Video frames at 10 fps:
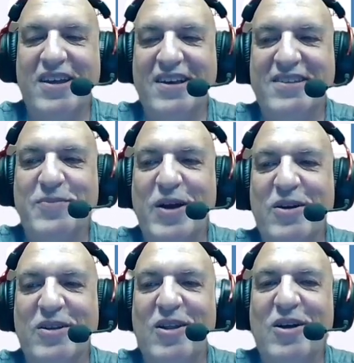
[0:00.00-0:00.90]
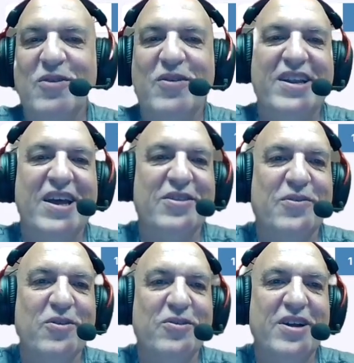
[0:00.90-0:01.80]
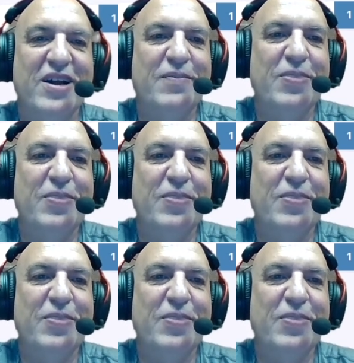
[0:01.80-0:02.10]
expire a long way down the road here.